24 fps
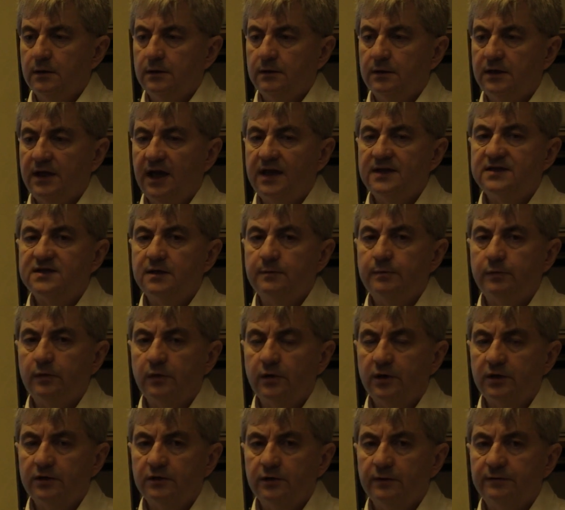case
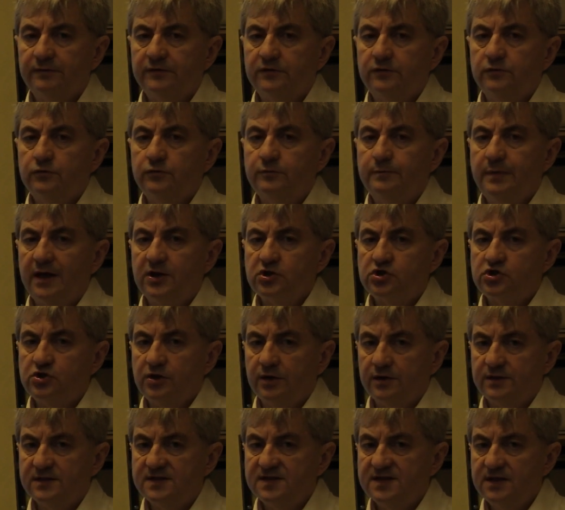report of 2
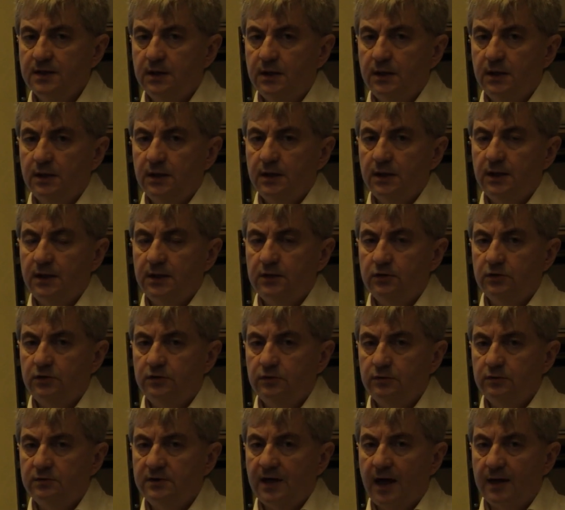patients in
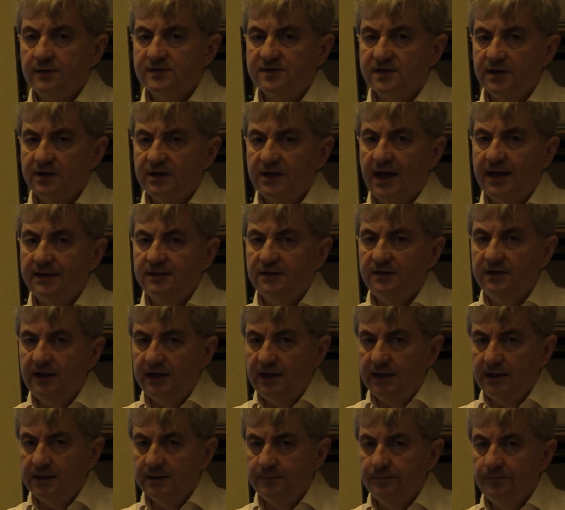
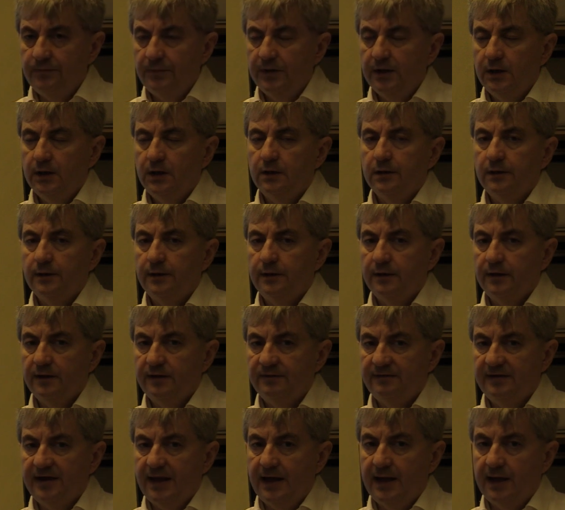2019
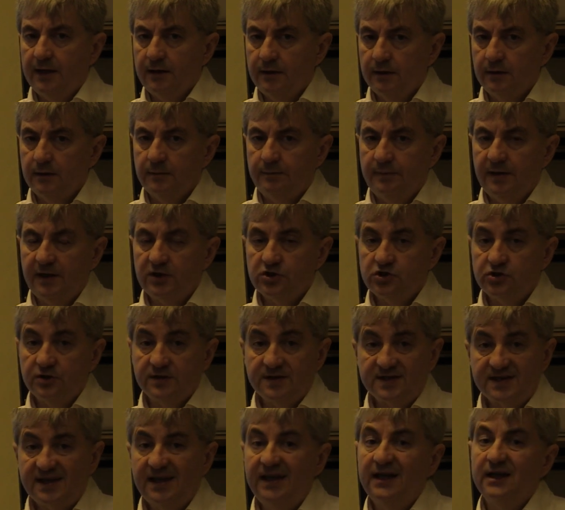where
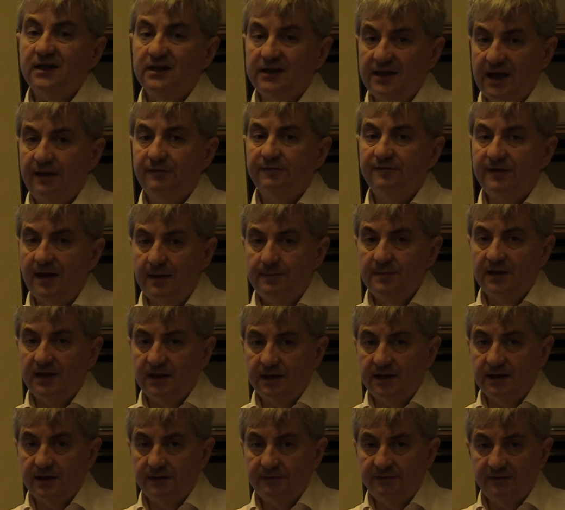patients killed their
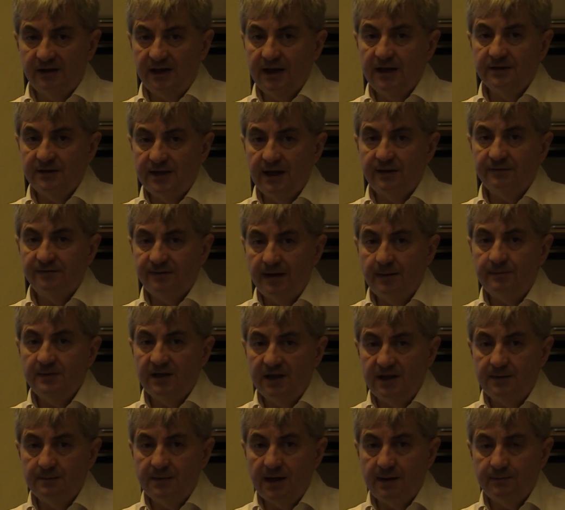
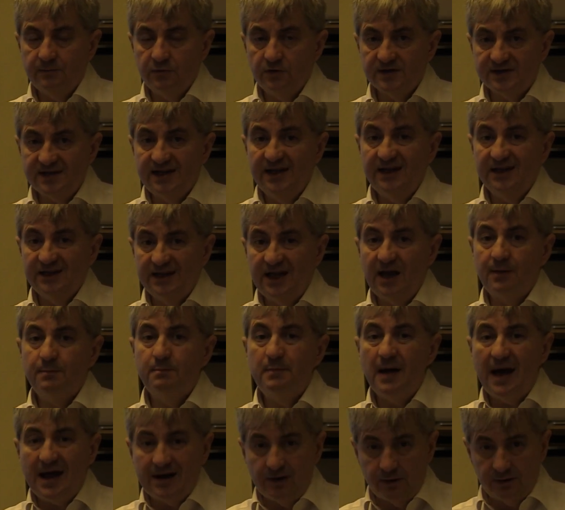family members, killed their
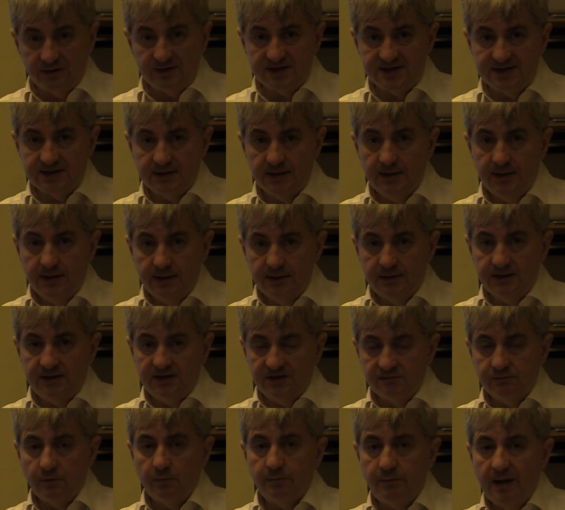parents.
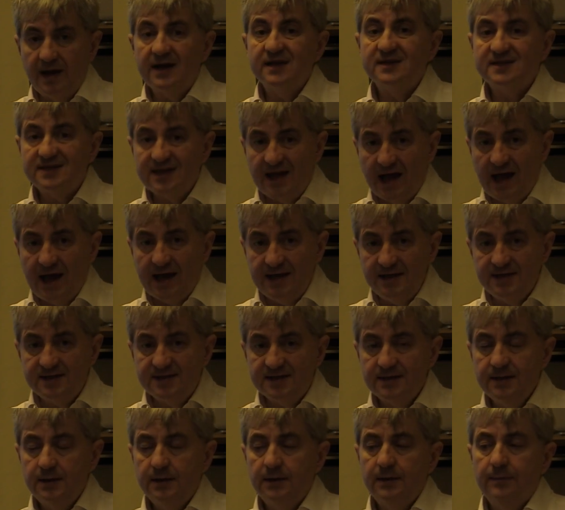These were parasites